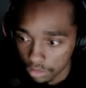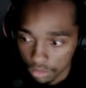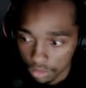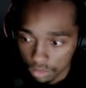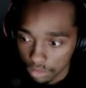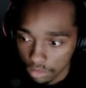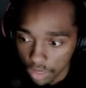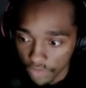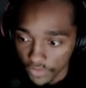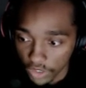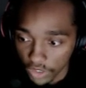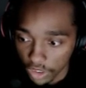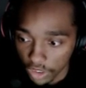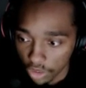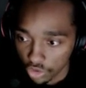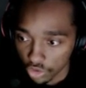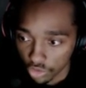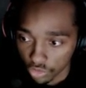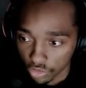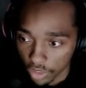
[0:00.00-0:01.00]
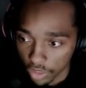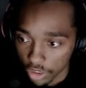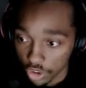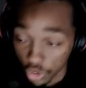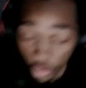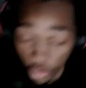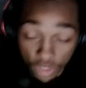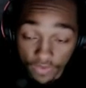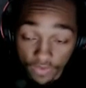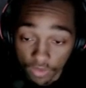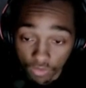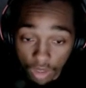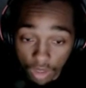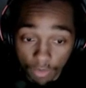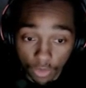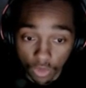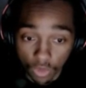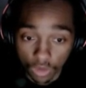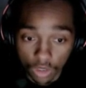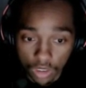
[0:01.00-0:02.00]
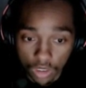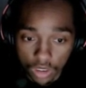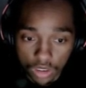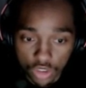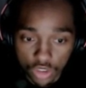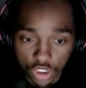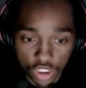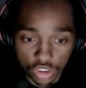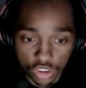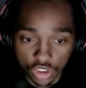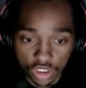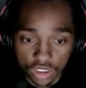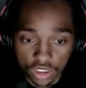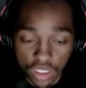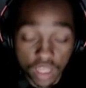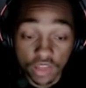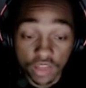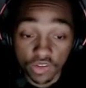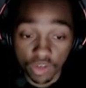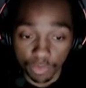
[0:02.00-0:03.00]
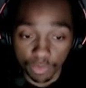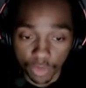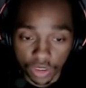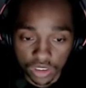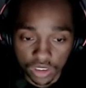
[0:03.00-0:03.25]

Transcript: Aphelios, or Thresh, or even Rumble, she could just insta burst them.